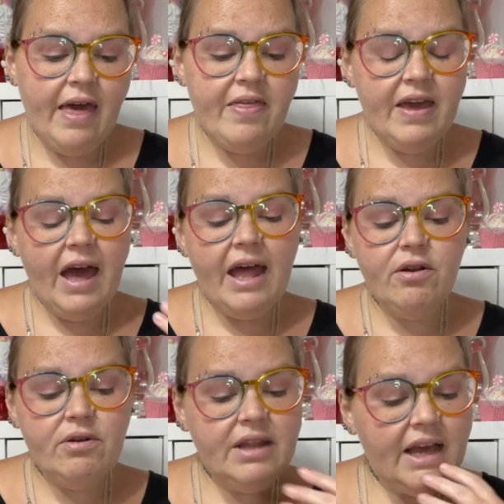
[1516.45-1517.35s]

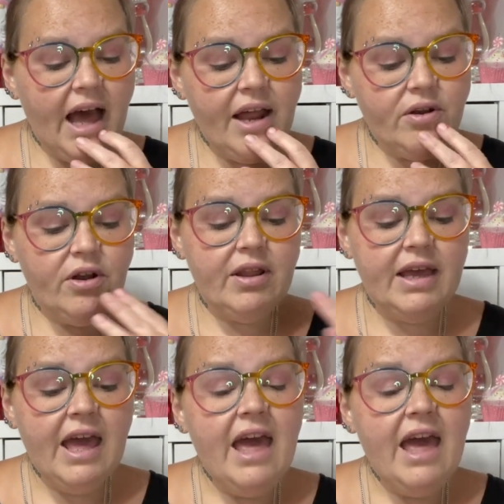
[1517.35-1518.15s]
don't know,